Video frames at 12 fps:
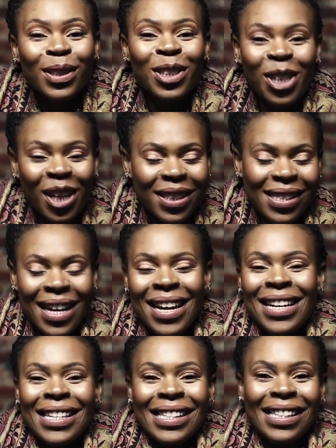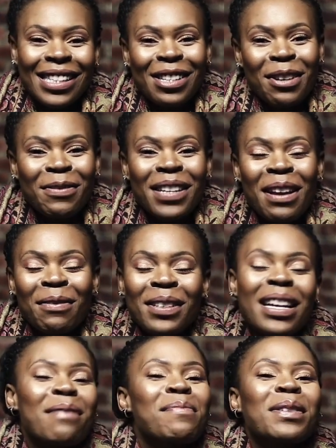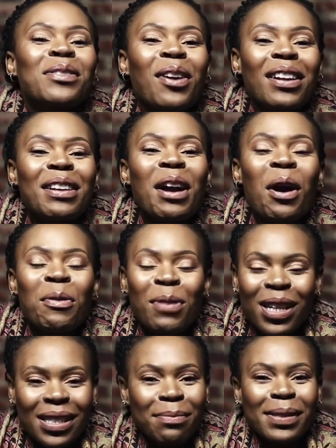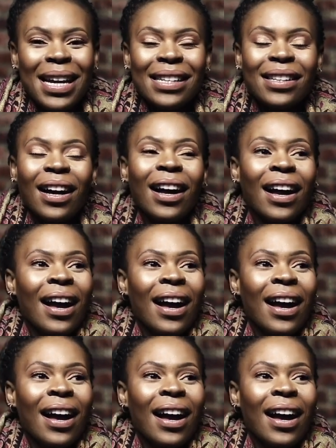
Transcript: church, City of David Apostolic Worship Center.